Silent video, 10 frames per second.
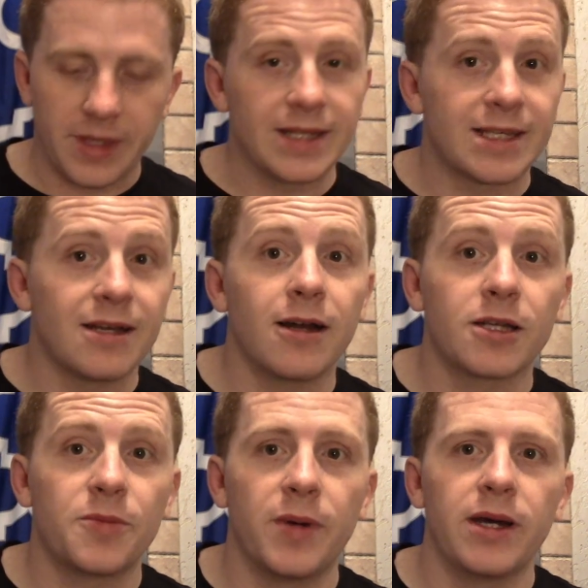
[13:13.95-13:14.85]
it
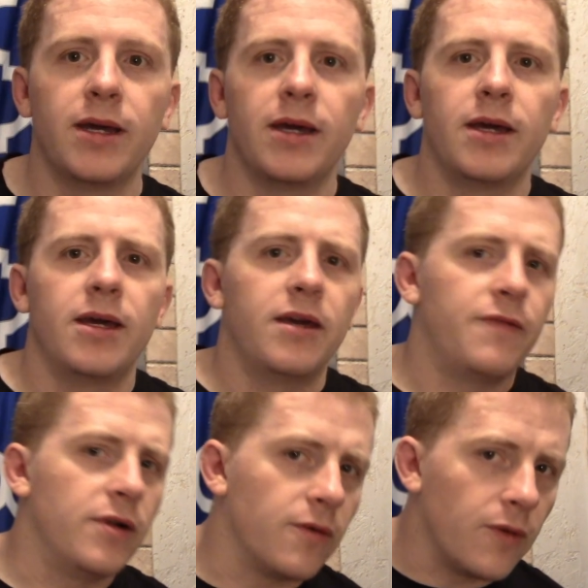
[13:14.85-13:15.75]
sucks, but if
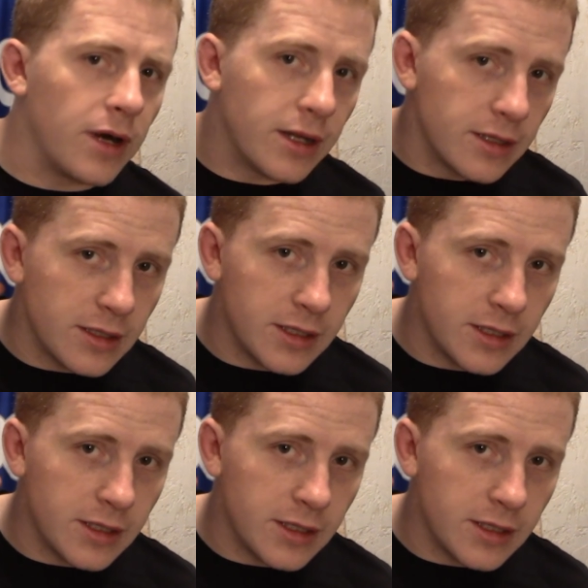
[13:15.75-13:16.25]
you don't want